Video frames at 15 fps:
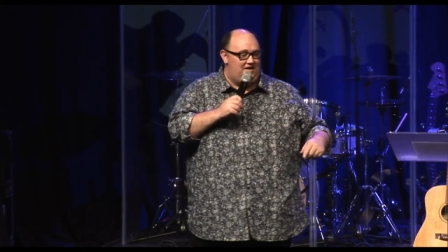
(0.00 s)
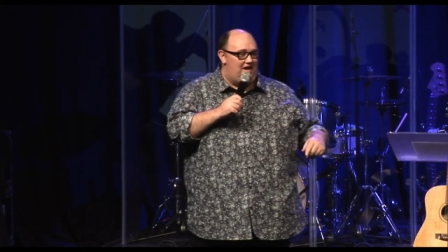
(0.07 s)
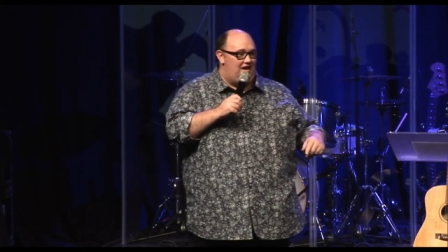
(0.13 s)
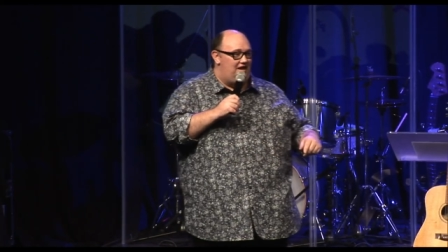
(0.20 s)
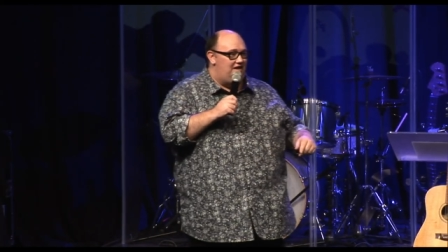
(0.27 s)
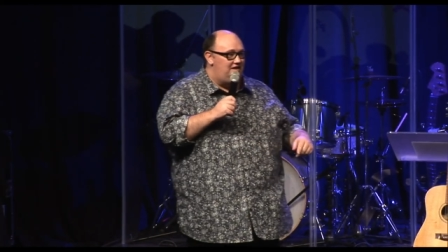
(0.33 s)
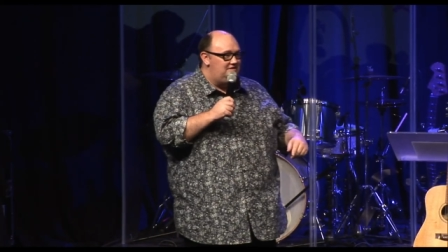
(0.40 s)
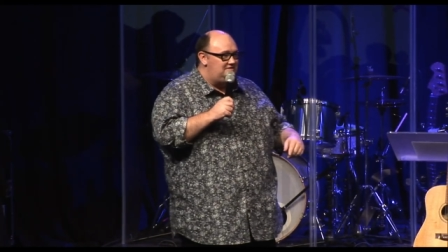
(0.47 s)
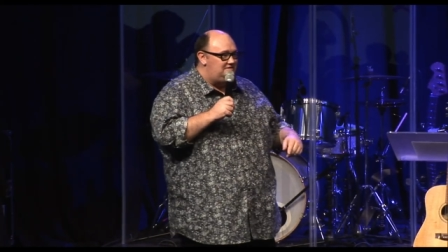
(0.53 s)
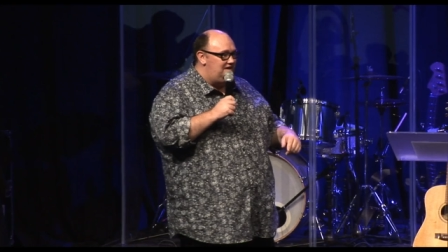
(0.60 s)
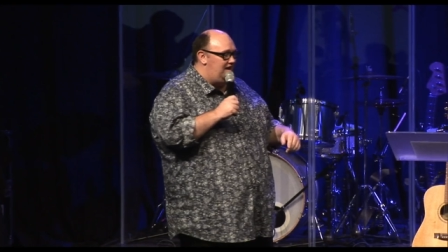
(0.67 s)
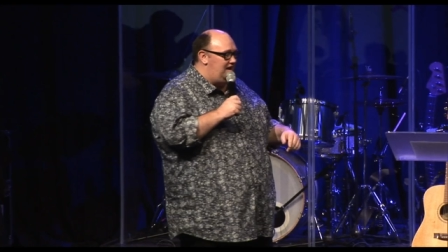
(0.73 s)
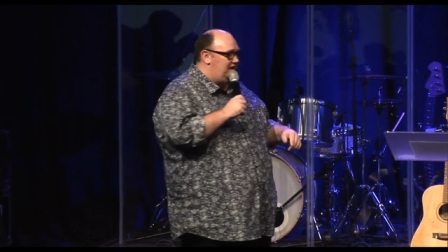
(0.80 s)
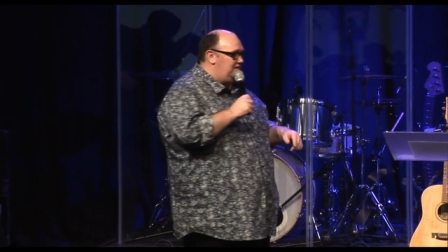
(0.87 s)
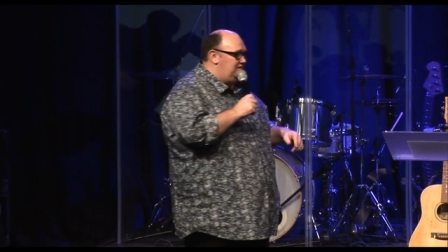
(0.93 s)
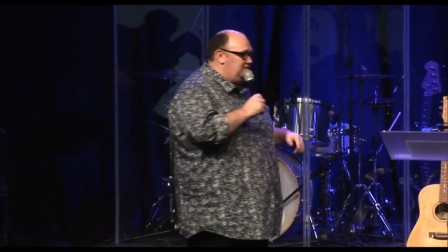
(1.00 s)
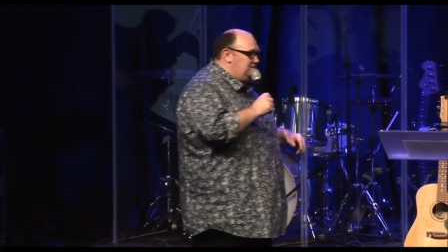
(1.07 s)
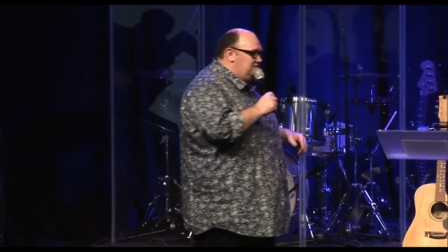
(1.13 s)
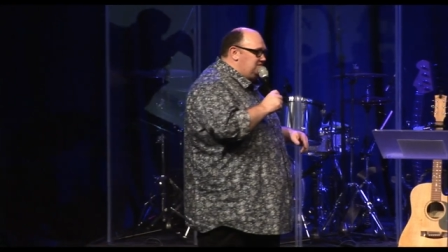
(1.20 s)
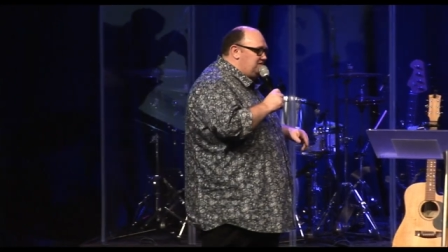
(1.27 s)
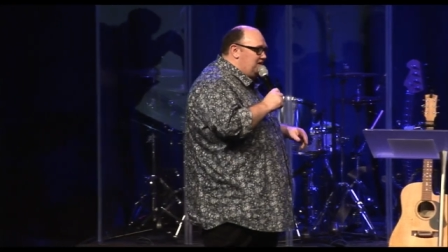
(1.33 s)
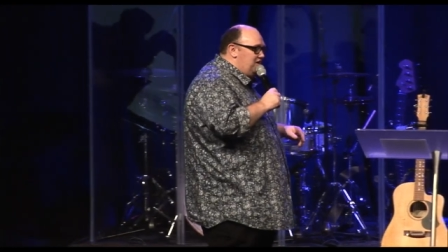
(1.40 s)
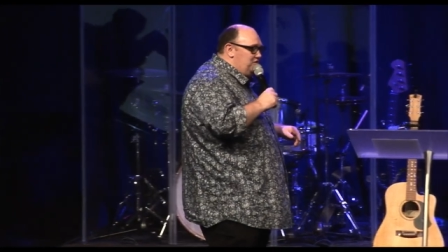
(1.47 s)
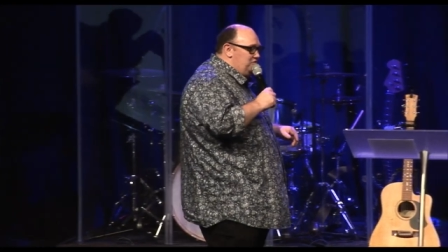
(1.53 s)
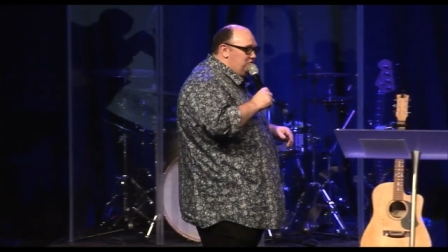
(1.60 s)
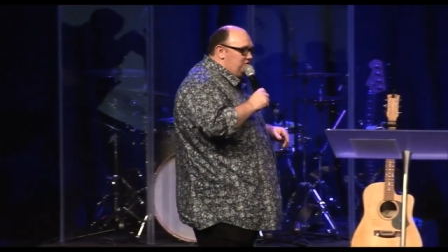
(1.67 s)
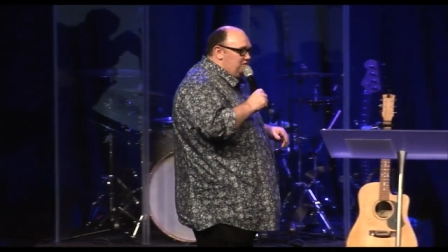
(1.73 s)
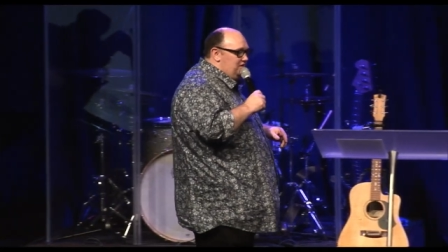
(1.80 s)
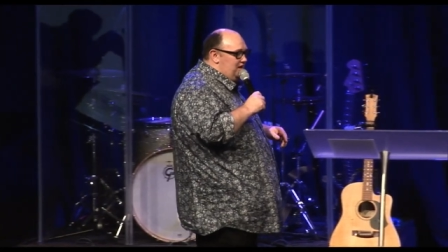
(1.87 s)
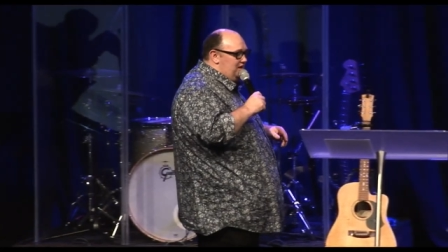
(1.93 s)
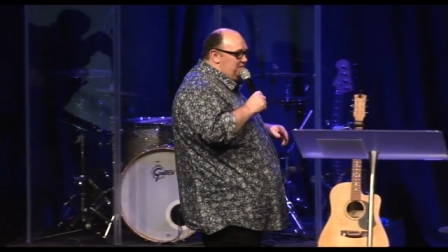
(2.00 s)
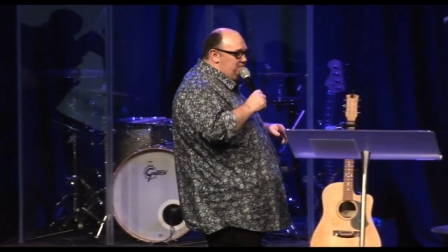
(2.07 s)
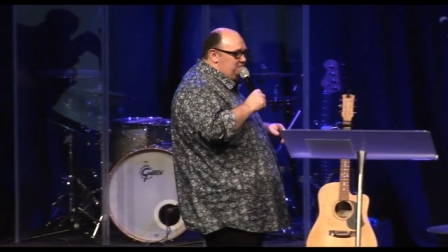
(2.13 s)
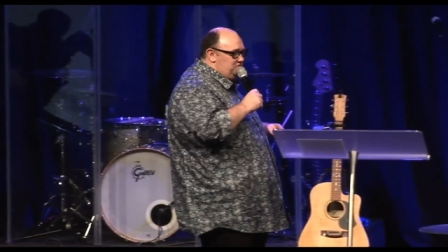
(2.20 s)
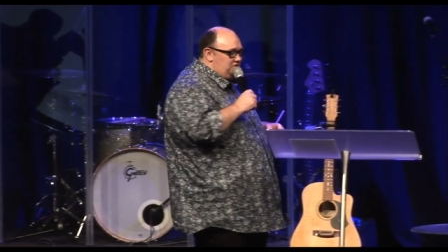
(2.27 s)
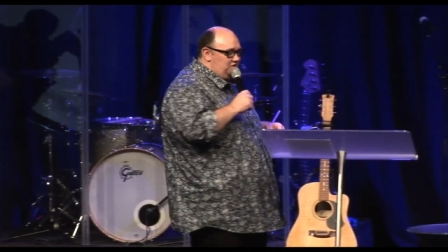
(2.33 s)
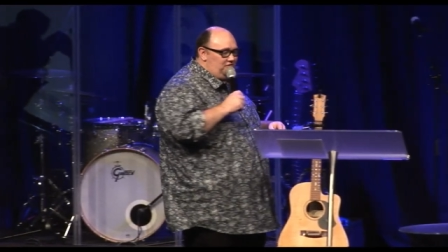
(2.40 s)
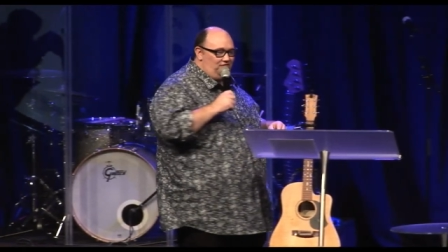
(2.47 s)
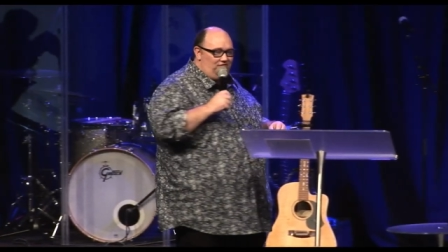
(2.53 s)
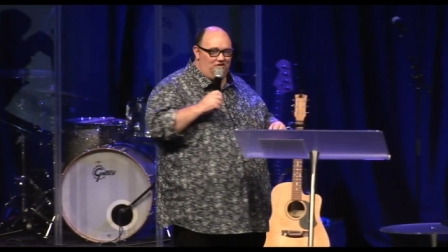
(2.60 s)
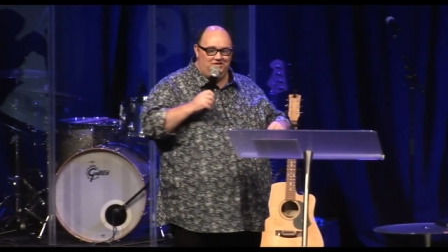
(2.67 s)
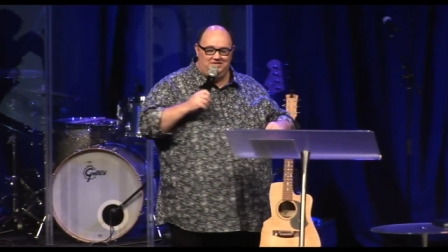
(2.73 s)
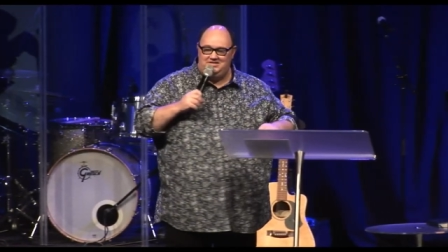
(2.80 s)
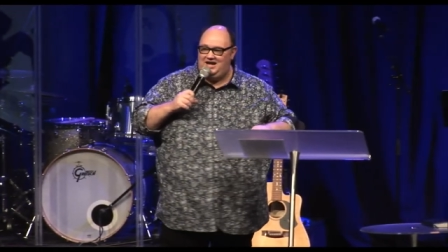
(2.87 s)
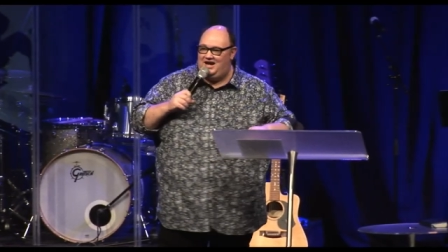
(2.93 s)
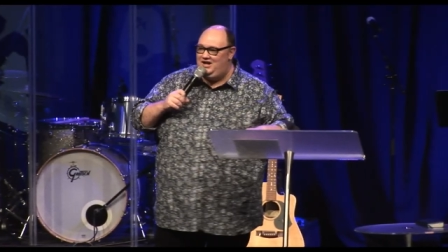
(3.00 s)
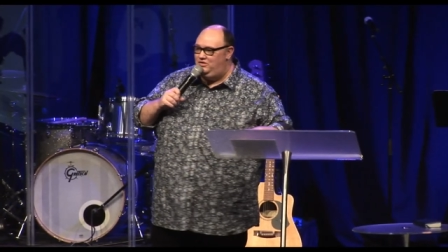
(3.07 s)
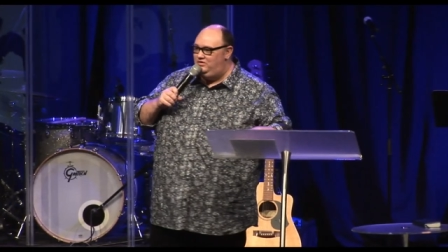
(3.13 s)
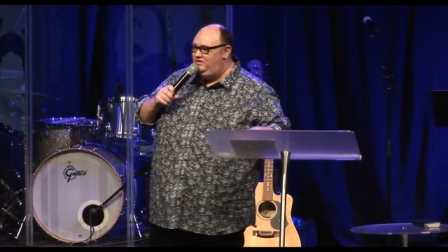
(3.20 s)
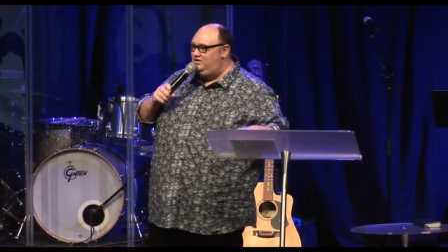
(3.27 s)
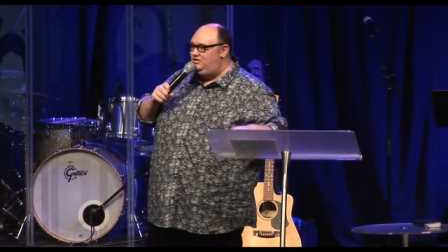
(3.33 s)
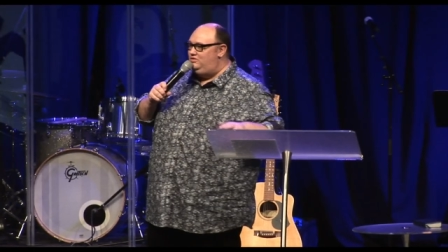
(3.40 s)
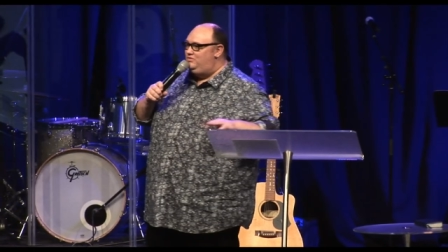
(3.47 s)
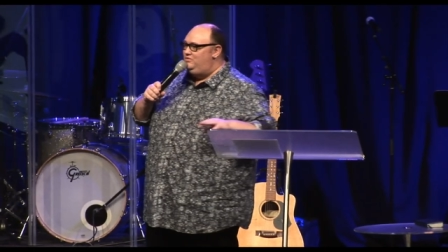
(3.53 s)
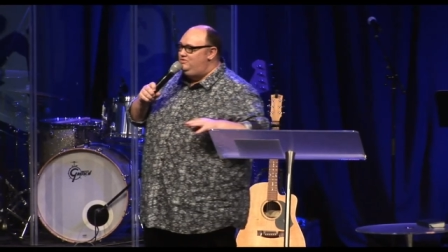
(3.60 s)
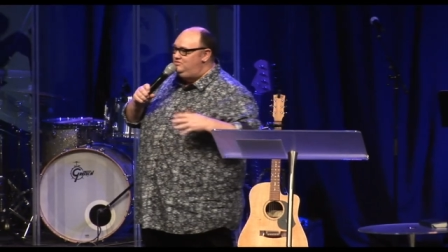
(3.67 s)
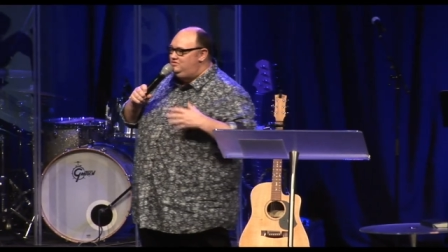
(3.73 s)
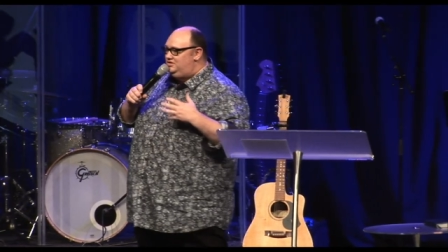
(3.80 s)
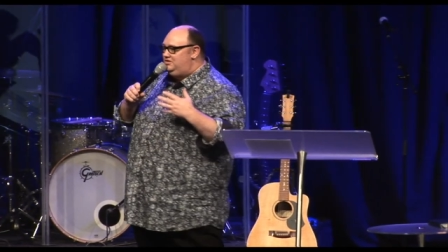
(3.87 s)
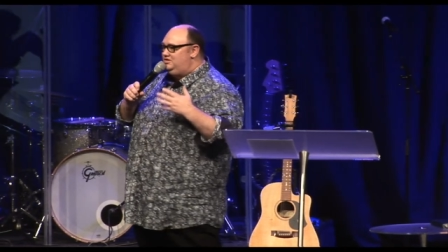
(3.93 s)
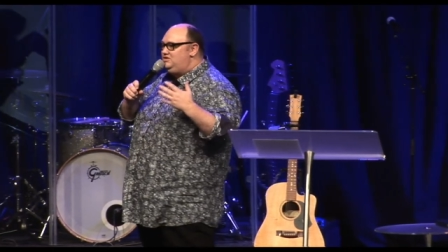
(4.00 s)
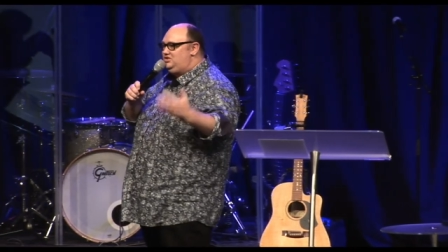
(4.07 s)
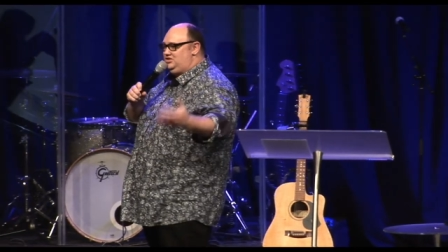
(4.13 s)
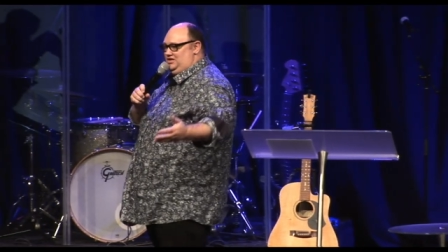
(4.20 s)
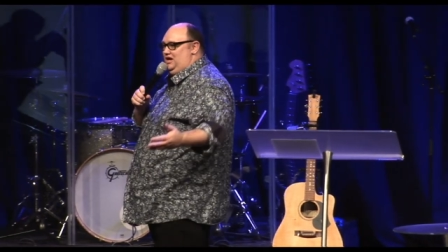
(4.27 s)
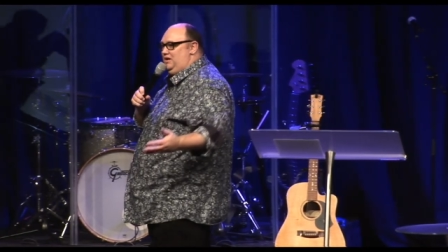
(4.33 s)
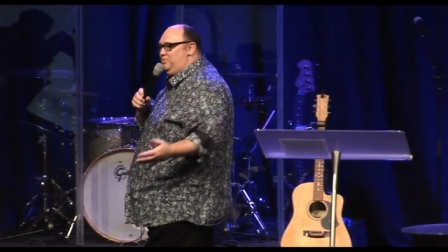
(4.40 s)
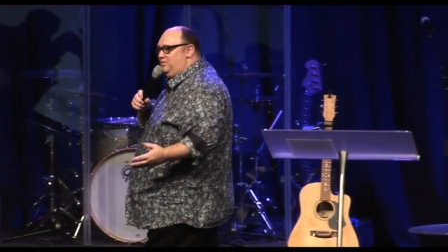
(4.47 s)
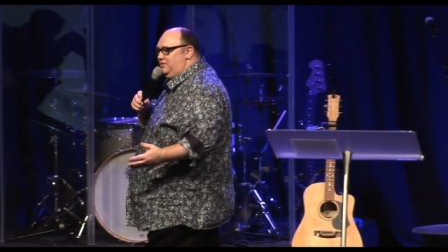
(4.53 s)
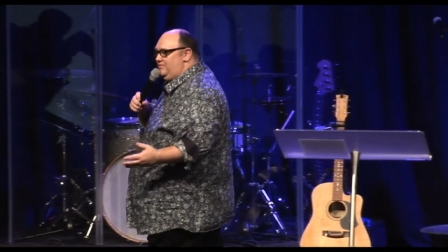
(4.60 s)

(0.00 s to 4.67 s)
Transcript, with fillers: And uh, so, um, so the first day on the cruise ship,